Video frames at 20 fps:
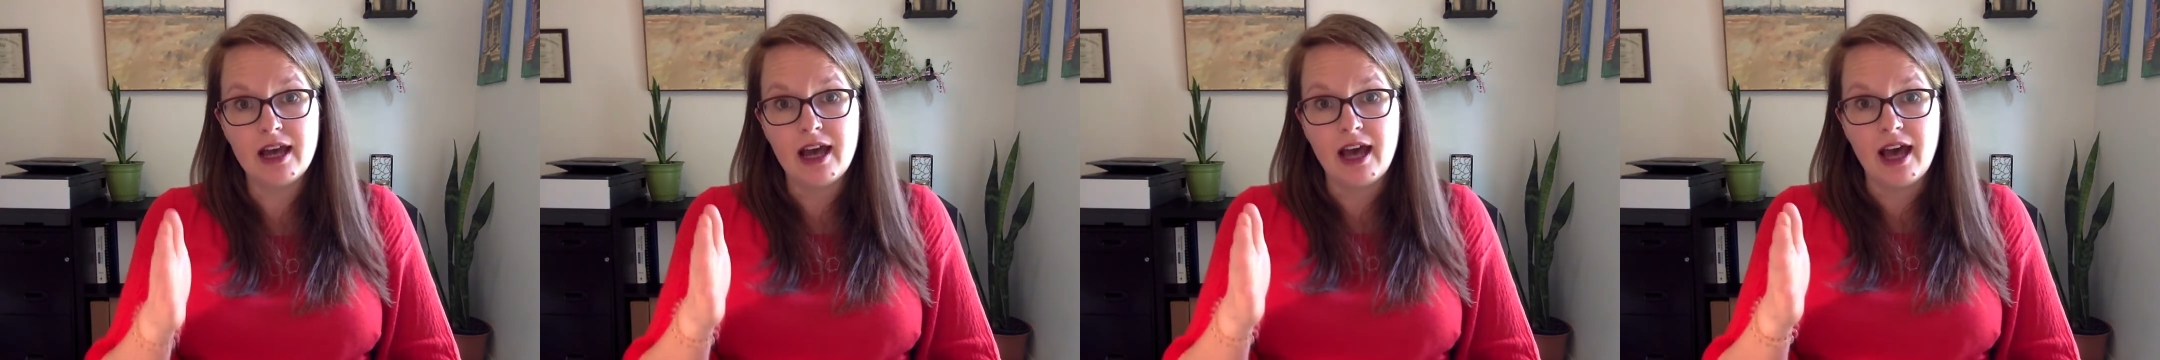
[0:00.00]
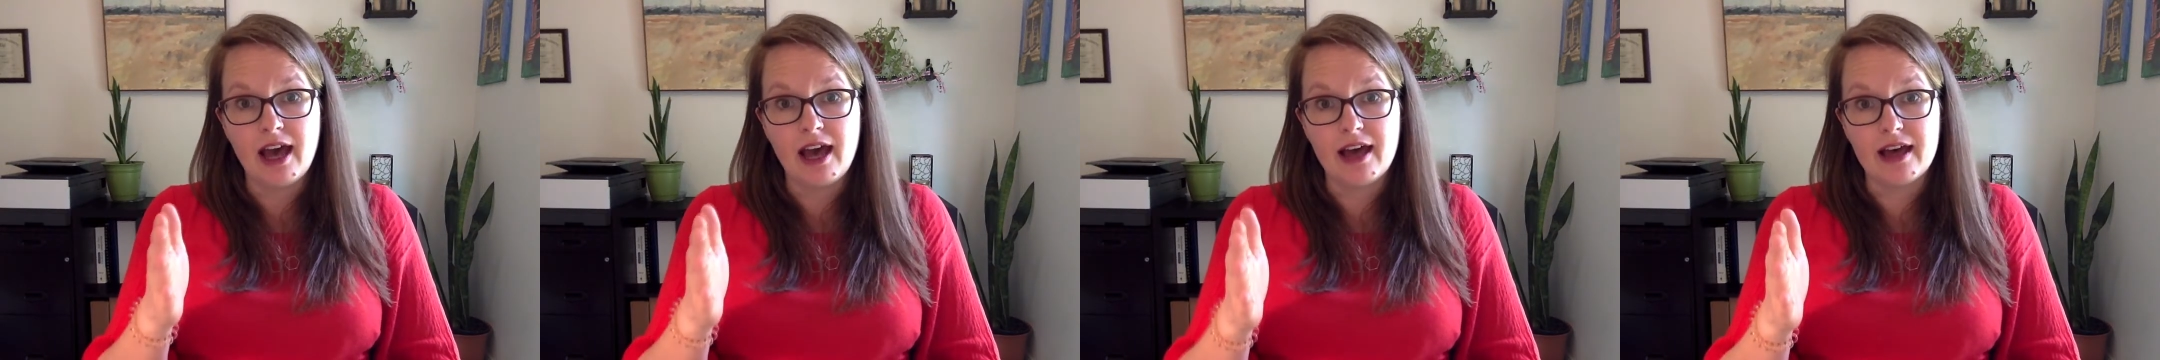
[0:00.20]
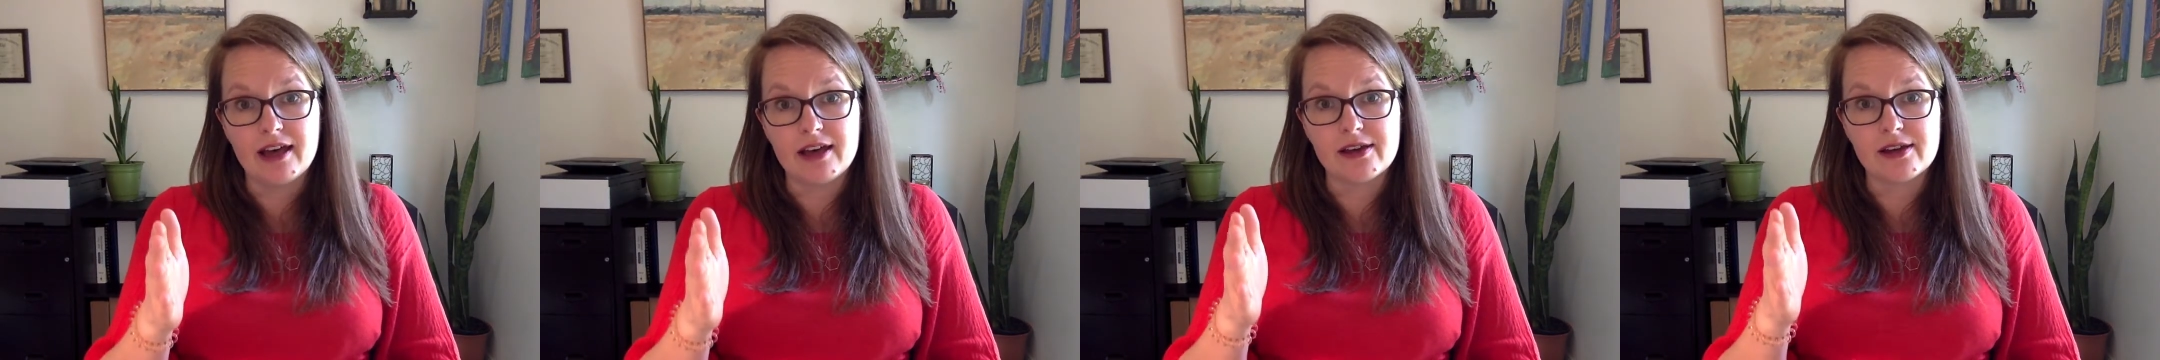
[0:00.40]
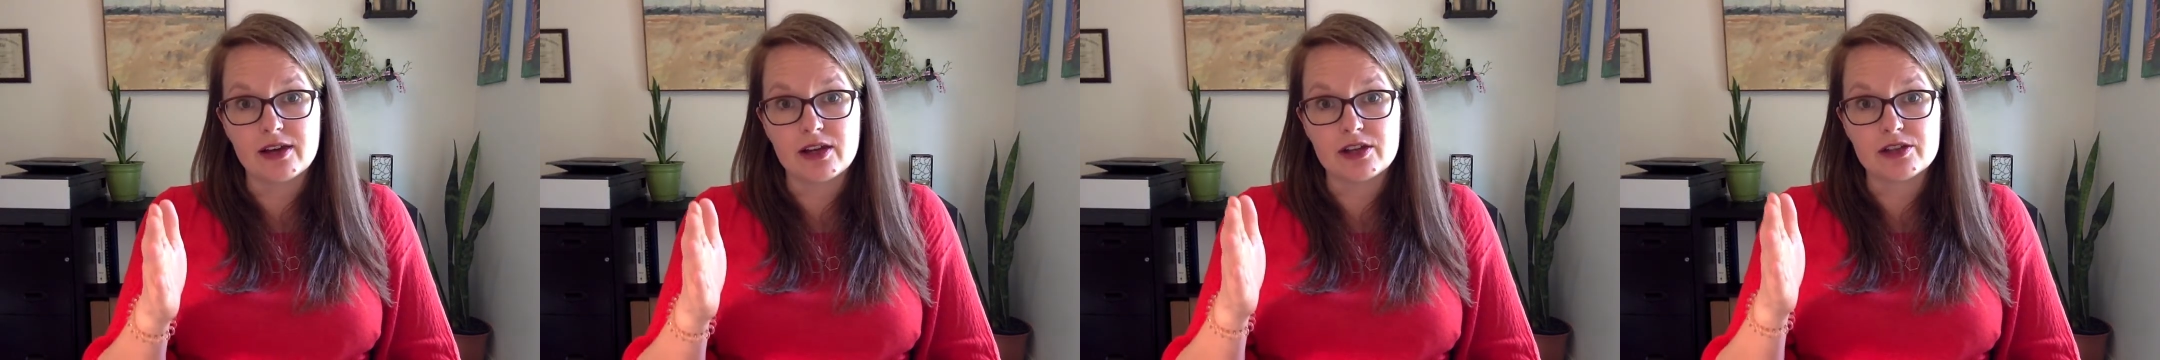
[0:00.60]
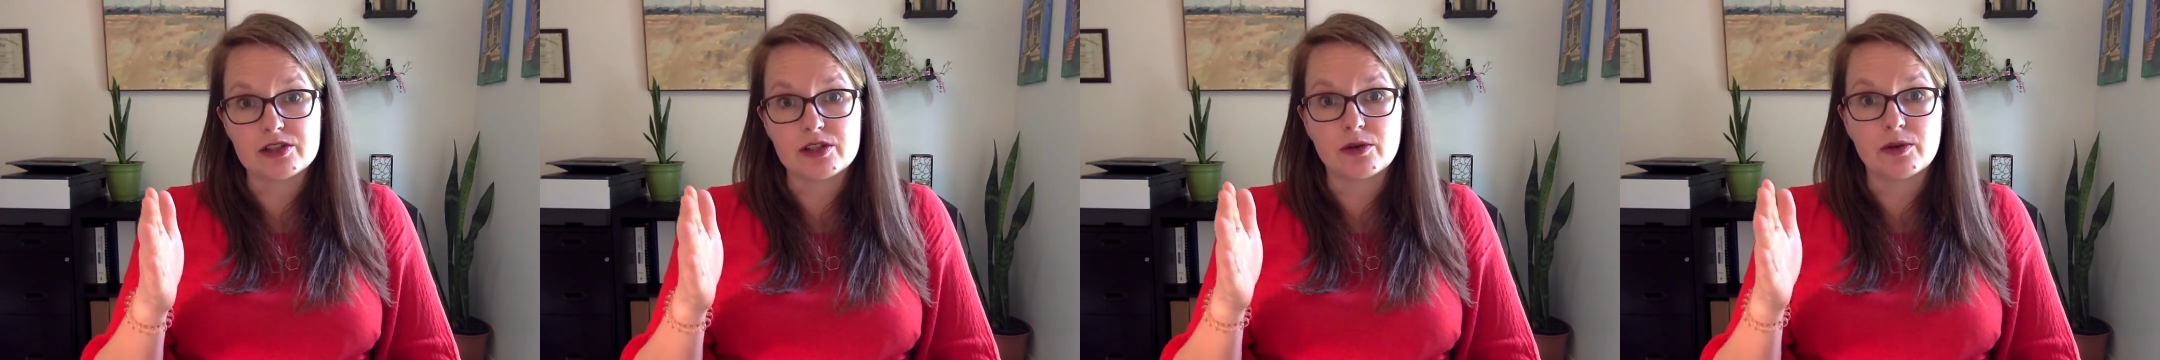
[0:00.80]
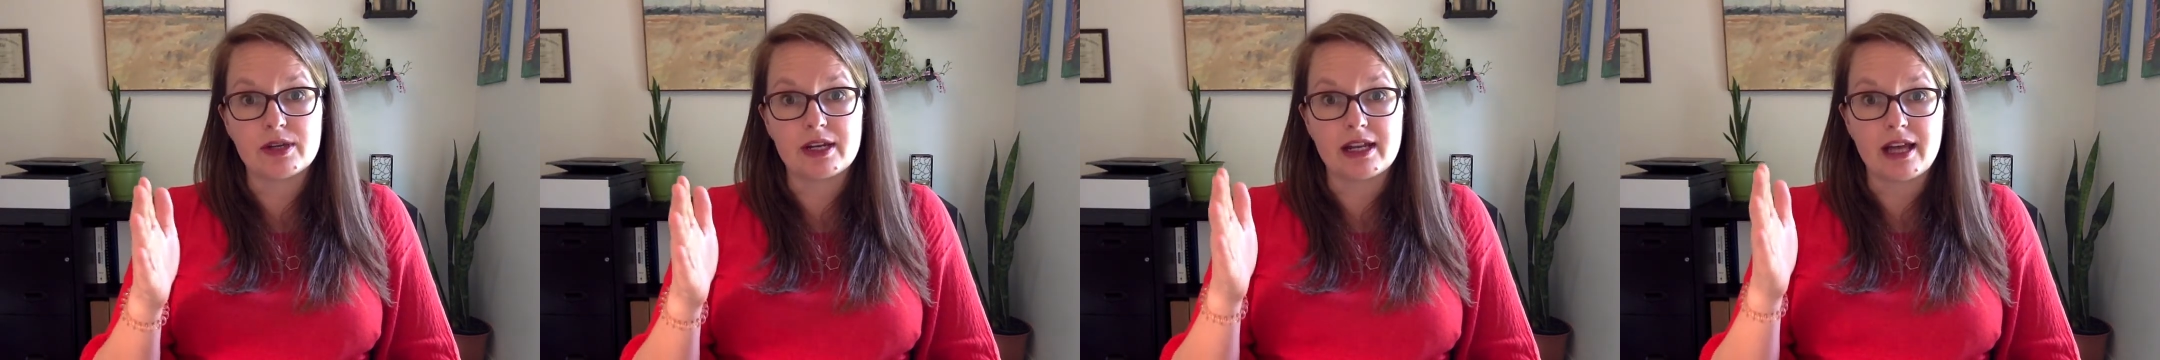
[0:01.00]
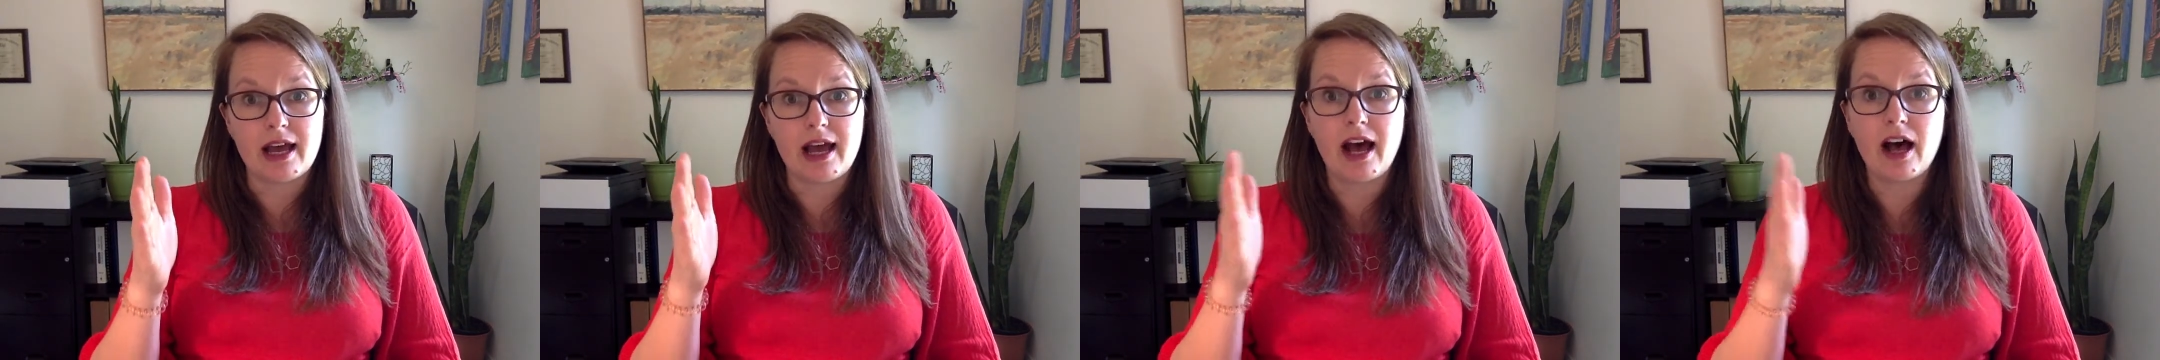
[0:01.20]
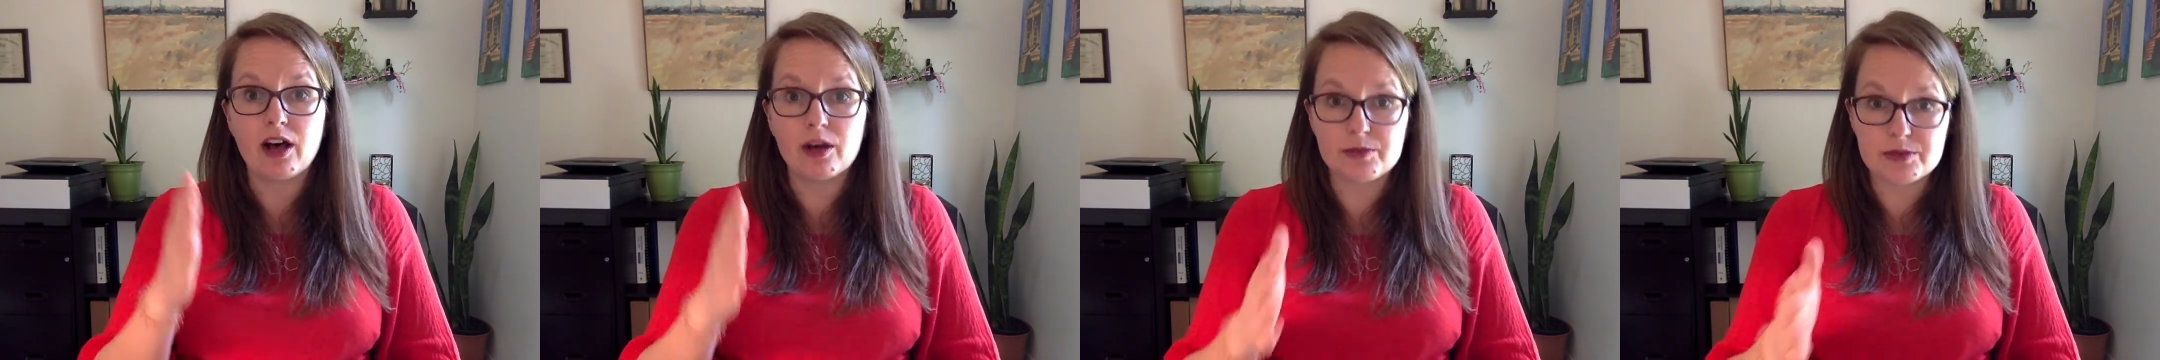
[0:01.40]
And so it
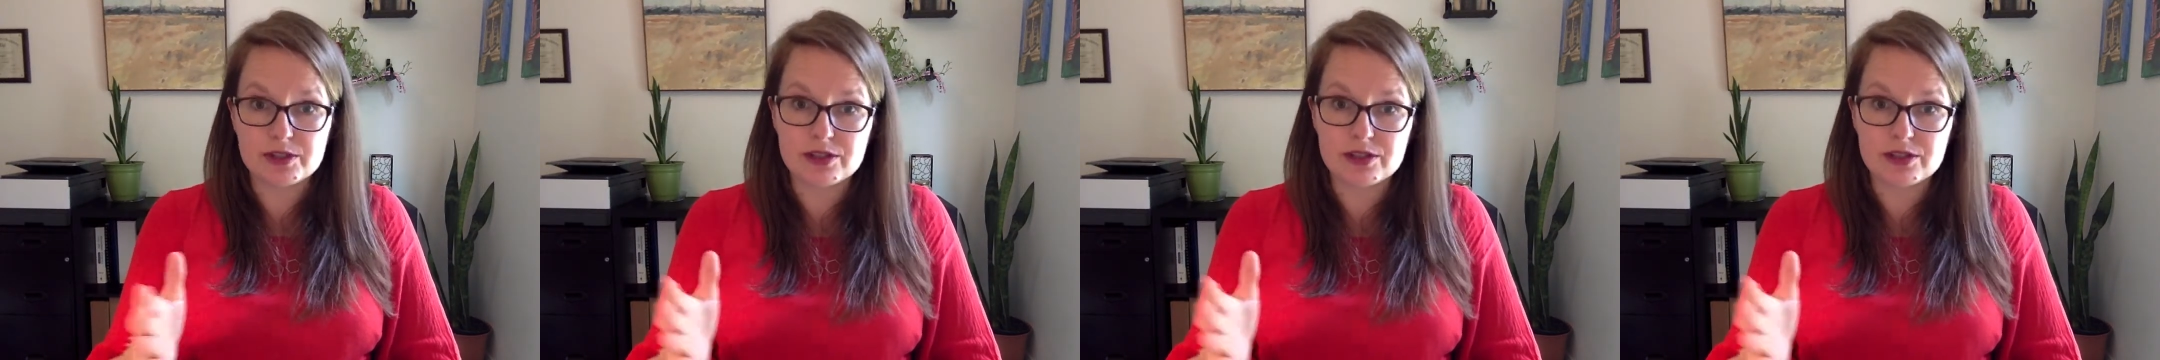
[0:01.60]
helps